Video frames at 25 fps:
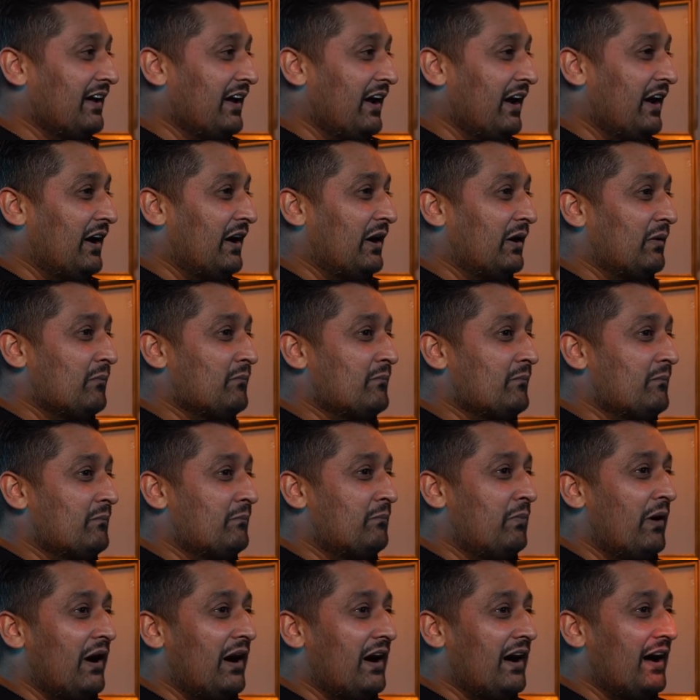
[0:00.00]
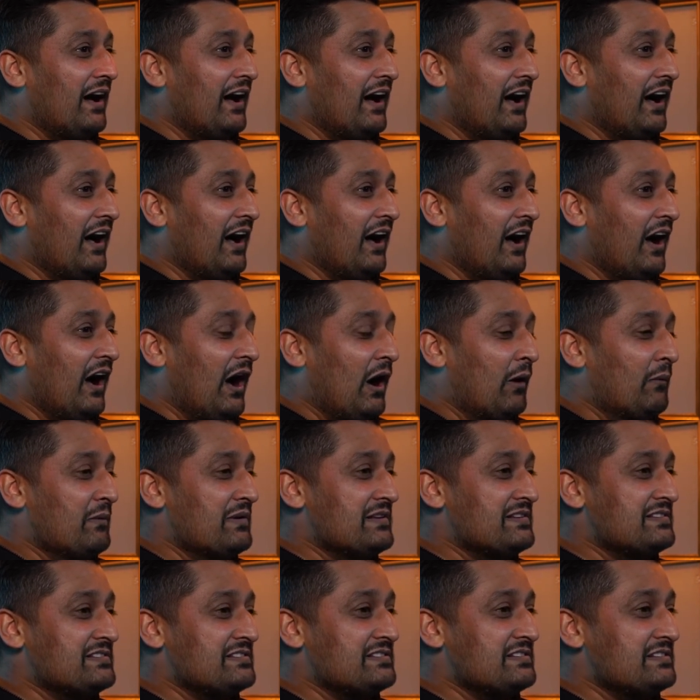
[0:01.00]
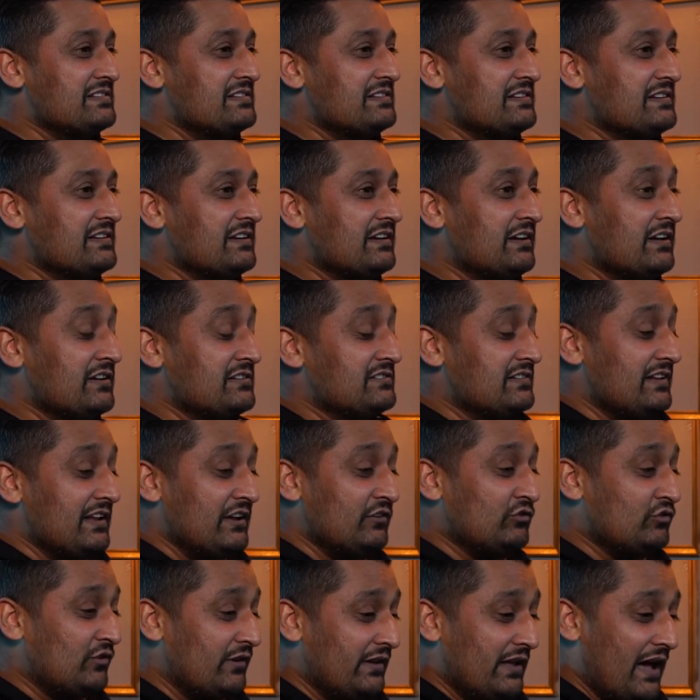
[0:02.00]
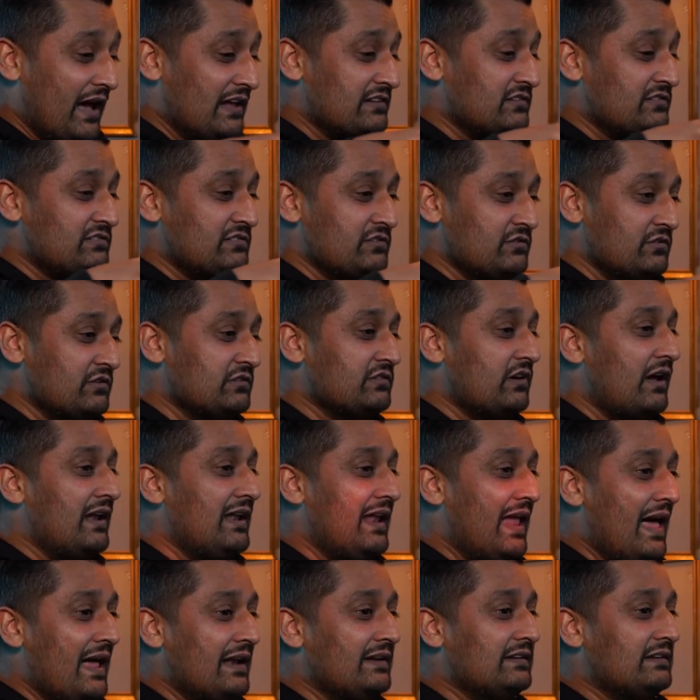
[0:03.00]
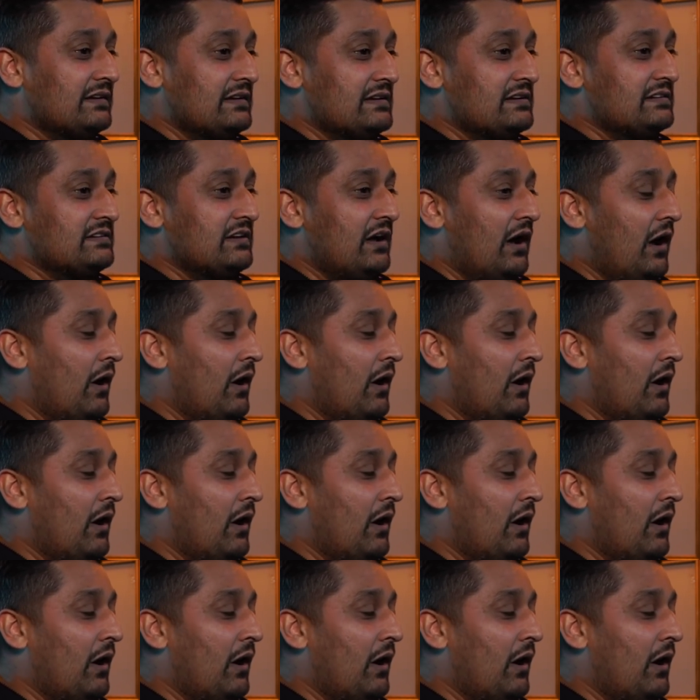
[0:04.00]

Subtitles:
But I was because literally as soon as I landed,